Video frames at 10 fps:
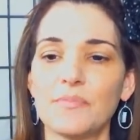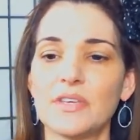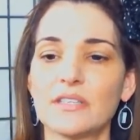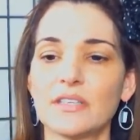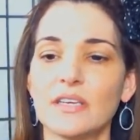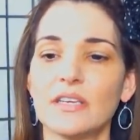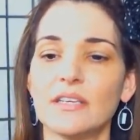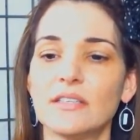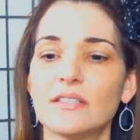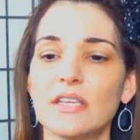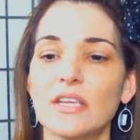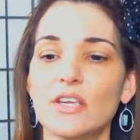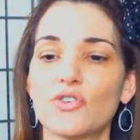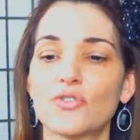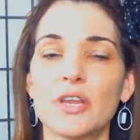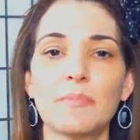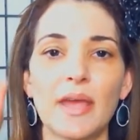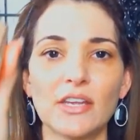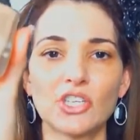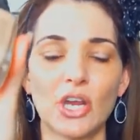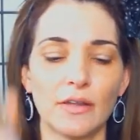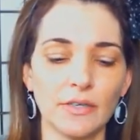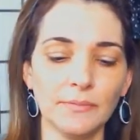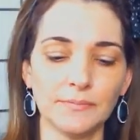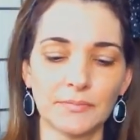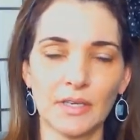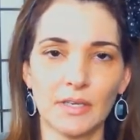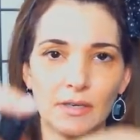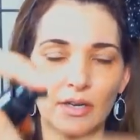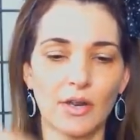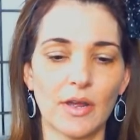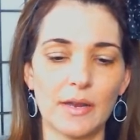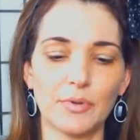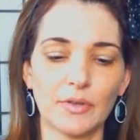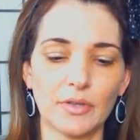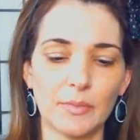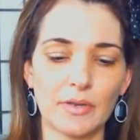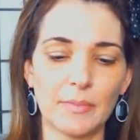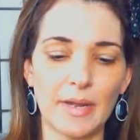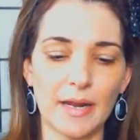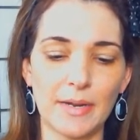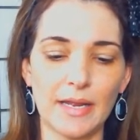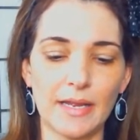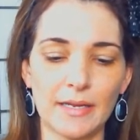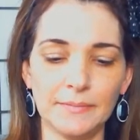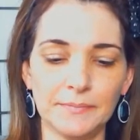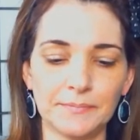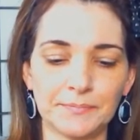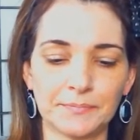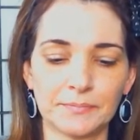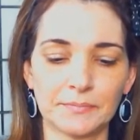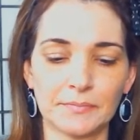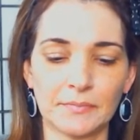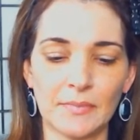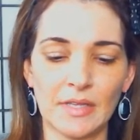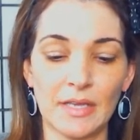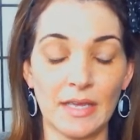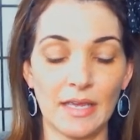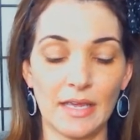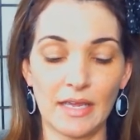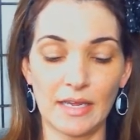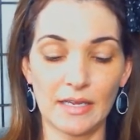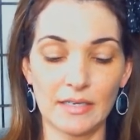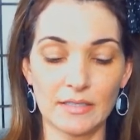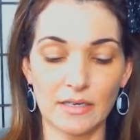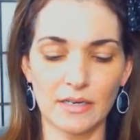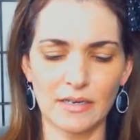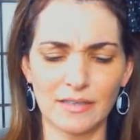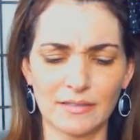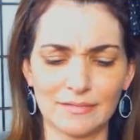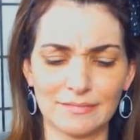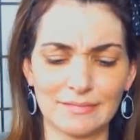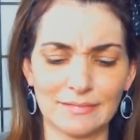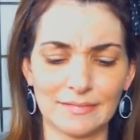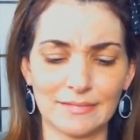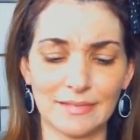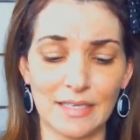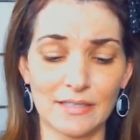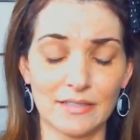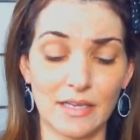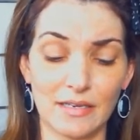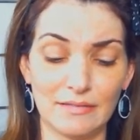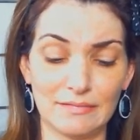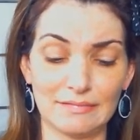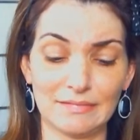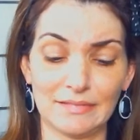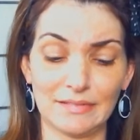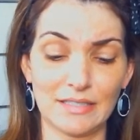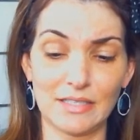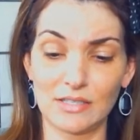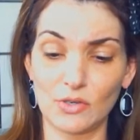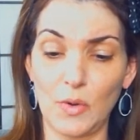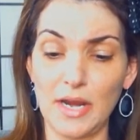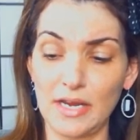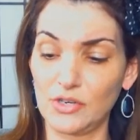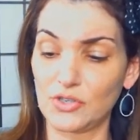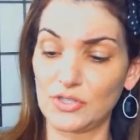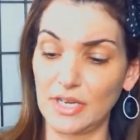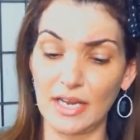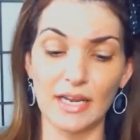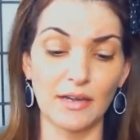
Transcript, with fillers: This is the cream beige color. I'm going to go ahead and put a little bit on the back of my hand. And like I said, this is quite interesting.